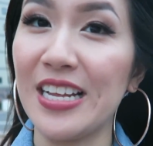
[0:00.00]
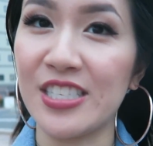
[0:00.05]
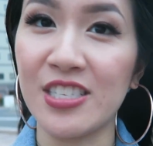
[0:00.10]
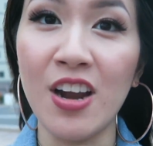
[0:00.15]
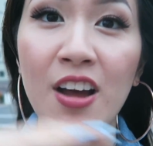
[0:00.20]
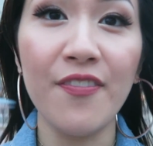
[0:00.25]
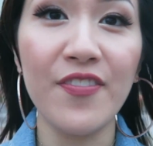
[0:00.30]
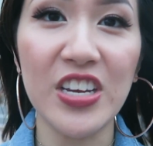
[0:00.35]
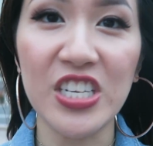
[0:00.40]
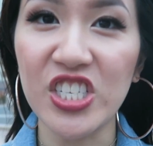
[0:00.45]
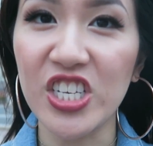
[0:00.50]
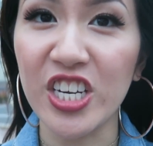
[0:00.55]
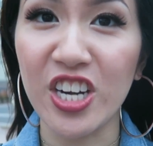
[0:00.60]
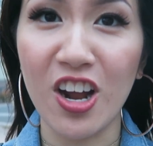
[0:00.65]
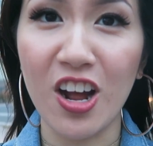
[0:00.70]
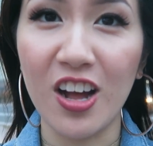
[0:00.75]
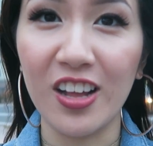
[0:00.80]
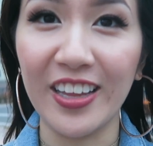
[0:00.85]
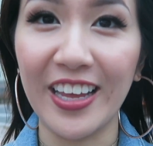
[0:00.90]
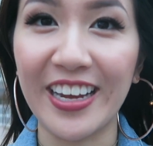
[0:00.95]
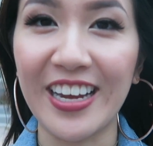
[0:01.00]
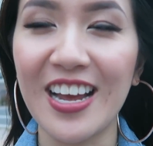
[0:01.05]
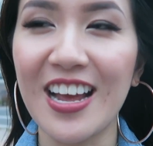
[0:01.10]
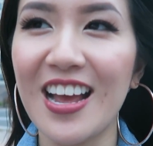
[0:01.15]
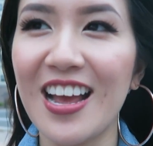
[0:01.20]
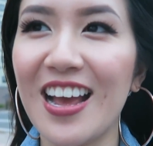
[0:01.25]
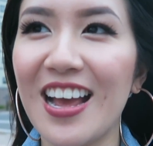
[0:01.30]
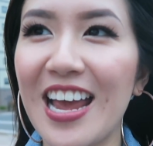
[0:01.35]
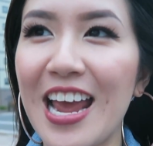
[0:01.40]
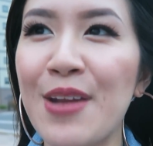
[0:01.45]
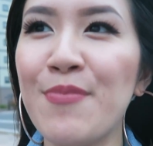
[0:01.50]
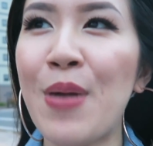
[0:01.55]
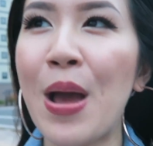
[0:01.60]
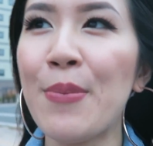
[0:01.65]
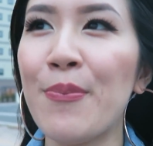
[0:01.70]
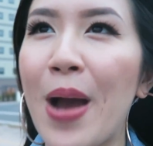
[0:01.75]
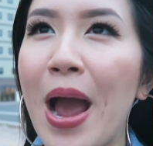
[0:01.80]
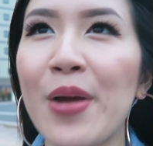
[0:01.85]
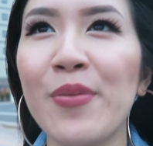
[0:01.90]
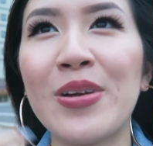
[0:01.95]
Yeah, it's not fishy at all. Like, in
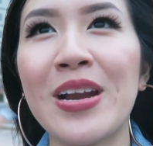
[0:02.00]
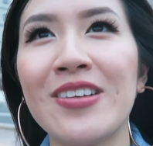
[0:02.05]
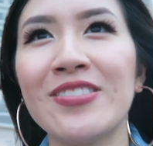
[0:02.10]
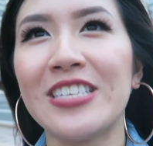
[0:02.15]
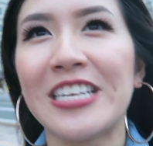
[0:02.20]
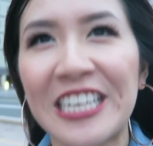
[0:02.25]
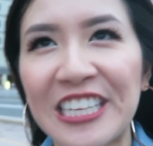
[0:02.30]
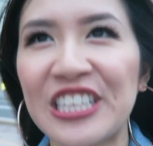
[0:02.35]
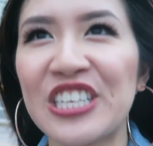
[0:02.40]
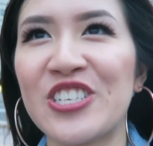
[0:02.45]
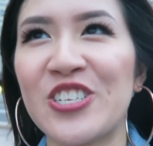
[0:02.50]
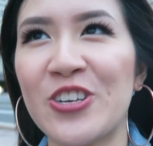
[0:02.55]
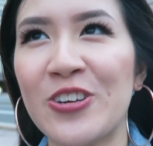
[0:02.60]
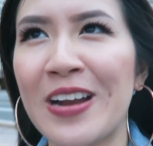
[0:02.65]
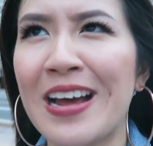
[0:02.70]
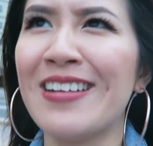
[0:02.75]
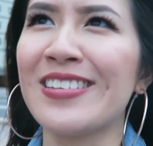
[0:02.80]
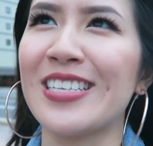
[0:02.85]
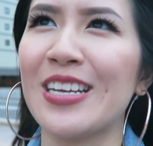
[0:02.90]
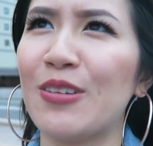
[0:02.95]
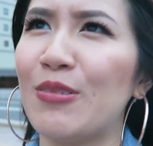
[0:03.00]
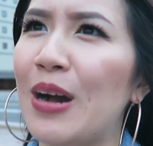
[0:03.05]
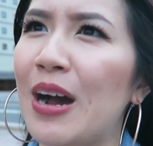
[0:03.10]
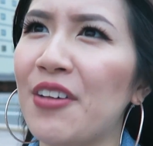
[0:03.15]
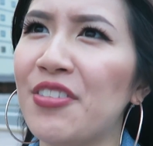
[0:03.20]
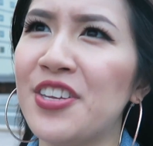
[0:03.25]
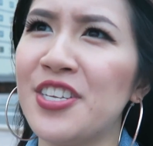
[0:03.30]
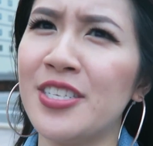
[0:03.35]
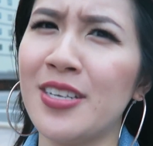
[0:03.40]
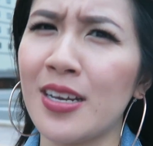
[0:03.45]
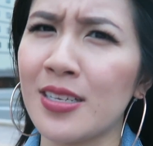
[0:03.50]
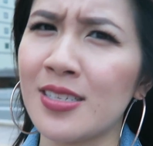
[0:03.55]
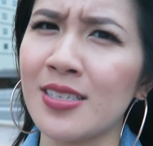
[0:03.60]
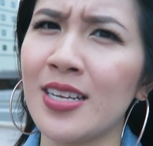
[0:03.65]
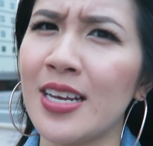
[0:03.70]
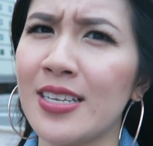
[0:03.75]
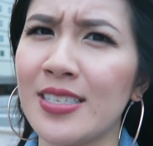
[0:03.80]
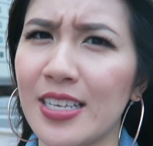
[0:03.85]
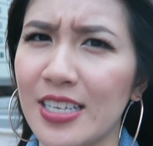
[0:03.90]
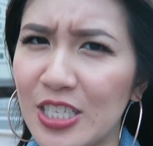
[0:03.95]
my mind, when I was eating the tuna, I was like, wow, this
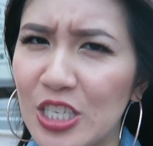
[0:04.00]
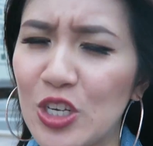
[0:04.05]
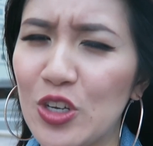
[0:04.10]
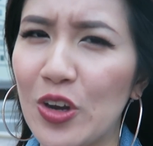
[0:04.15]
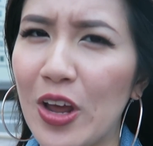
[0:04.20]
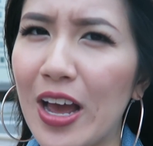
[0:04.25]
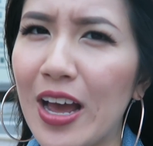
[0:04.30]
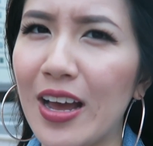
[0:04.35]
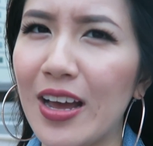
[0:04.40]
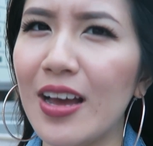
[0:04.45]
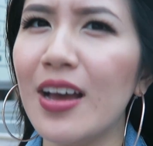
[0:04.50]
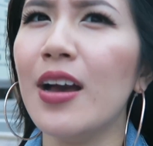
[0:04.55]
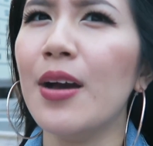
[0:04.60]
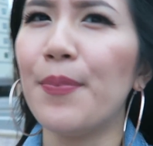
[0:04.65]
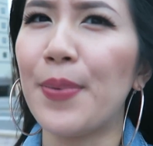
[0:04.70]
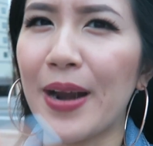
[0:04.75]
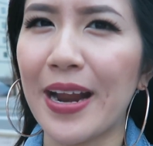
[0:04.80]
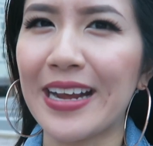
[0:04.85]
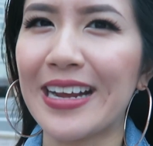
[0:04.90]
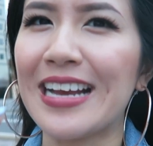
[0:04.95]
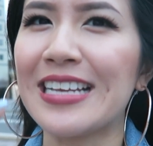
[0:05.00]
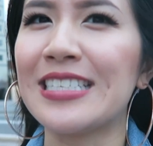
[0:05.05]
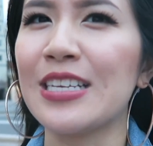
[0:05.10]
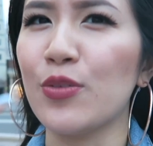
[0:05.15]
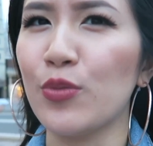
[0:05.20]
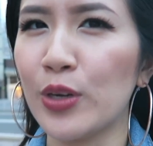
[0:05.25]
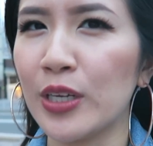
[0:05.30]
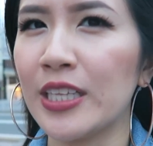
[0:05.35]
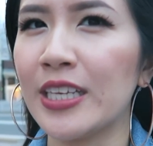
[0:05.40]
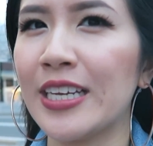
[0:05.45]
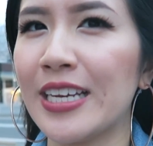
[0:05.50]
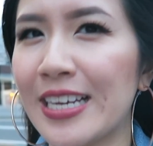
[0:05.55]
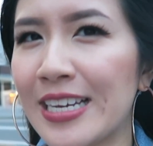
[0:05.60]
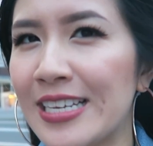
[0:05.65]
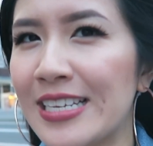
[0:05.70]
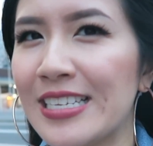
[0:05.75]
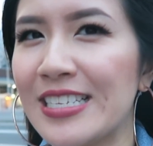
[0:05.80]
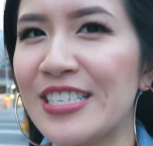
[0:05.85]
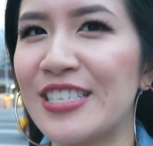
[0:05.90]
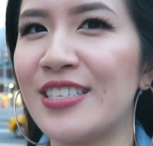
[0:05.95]
doesn't taste like tuna. But I guess it really
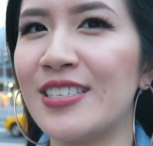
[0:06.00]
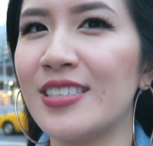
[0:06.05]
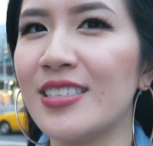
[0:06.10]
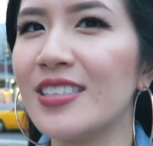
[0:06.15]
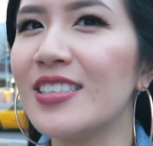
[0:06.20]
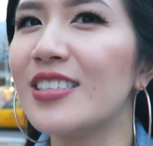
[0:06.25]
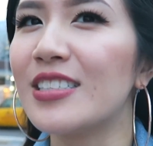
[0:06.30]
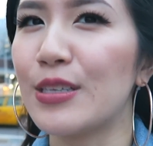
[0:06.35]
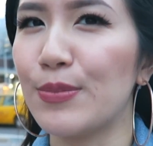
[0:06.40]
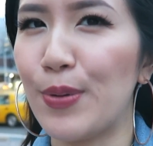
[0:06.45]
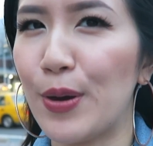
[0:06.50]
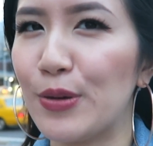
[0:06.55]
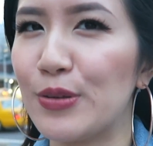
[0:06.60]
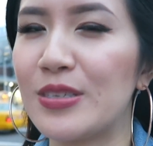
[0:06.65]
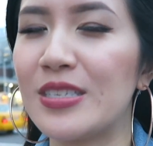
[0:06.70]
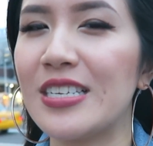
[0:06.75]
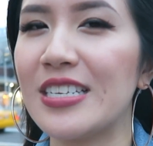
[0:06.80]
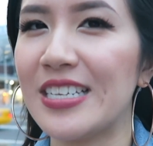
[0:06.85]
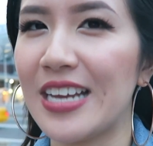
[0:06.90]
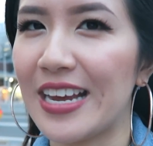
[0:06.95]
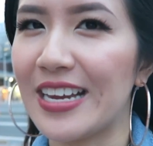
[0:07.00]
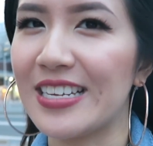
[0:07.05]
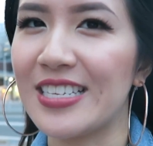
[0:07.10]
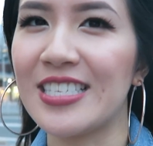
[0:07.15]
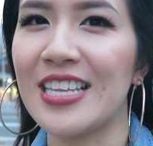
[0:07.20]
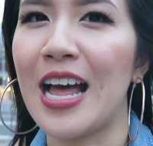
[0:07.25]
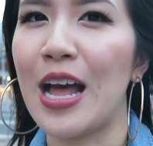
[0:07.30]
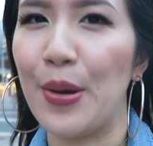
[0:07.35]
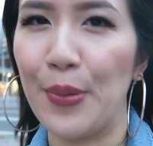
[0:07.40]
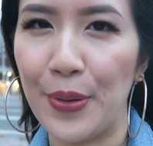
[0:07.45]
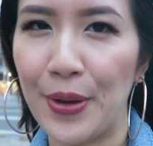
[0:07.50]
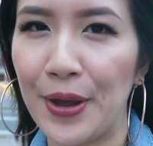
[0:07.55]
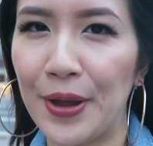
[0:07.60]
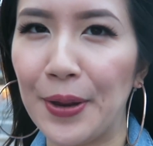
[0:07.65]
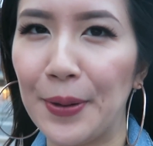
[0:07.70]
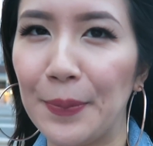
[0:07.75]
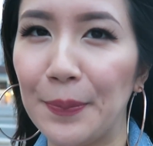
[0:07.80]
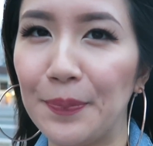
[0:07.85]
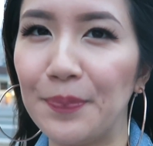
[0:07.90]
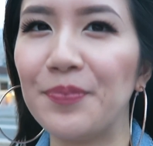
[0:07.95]
is supposed to taste that
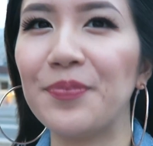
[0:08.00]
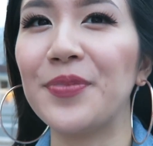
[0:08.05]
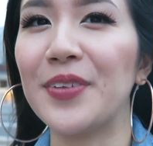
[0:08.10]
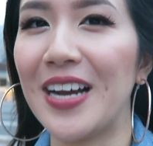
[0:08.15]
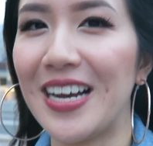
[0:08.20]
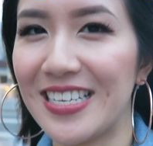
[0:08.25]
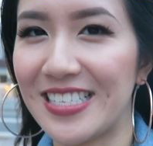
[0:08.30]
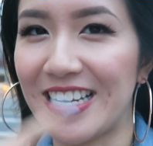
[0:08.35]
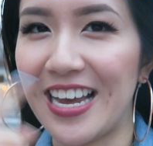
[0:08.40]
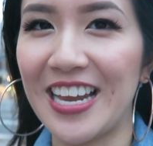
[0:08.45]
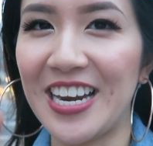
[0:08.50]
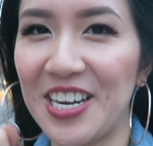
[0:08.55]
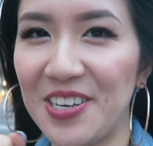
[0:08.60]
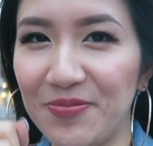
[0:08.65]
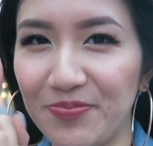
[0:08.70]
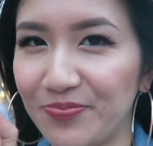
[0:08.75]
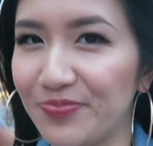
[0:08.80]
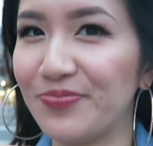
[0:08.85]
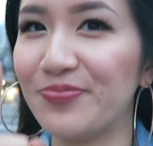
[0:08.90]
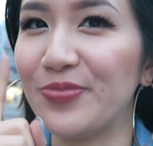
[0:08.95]
way. You guys get it?